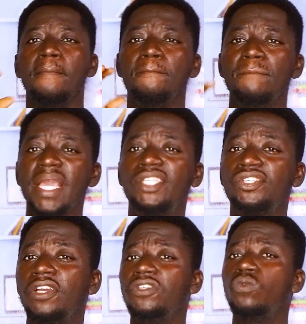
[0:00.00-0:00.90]
Make
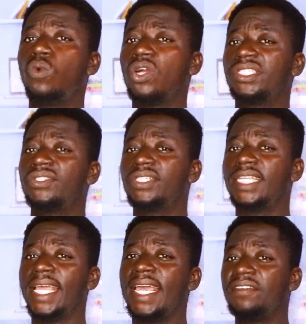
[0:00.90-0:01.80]
sure you watch to
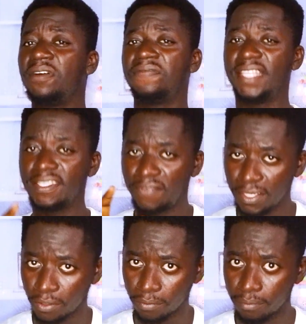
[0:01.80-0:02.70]
the end of this
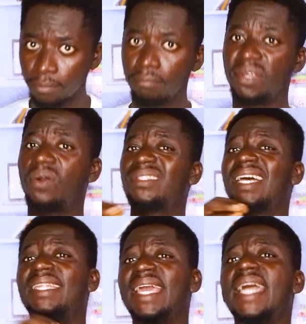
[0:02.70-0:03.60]
video, because
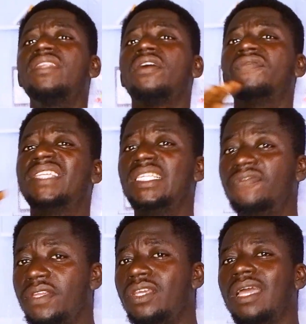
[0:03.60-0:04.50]
at the end of this
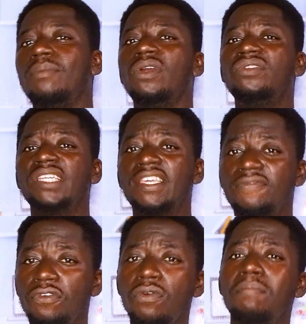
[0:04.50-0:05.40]
video I am going to
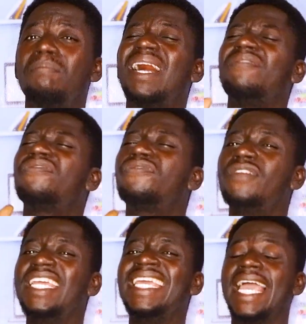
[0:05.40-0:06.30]
give you my
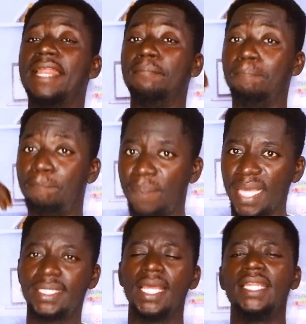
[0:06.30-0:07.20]
free and
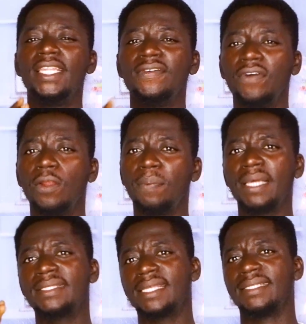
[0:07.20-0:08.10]
best
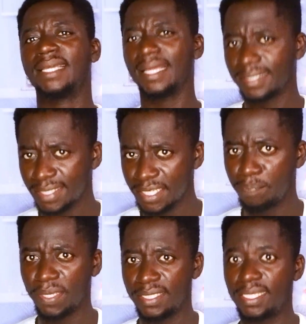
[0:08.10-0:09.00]
developer starter
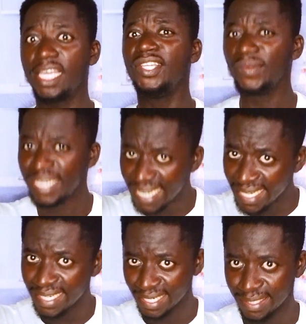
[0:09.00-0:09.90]
snippet. You
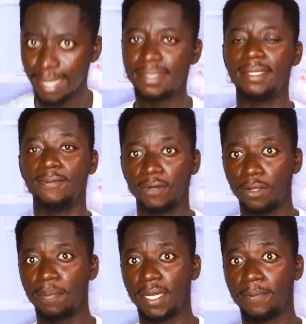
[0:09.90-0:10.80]
need this as a
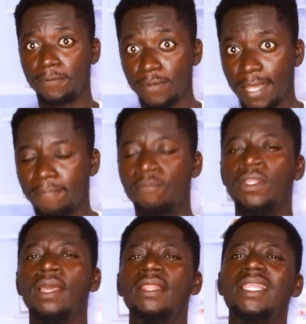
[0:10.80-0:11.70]
developer. Right
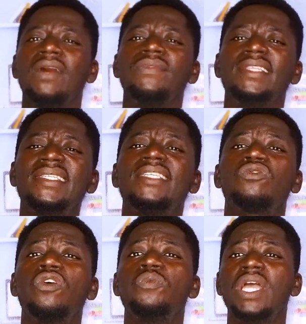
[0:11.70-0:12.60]
now, this
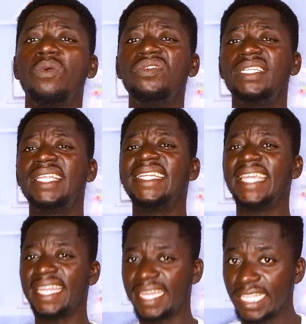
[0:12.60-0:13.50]
is what we are going to learn
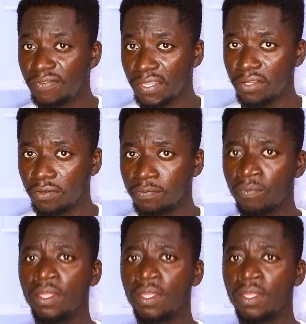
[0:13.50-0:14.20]
in this video.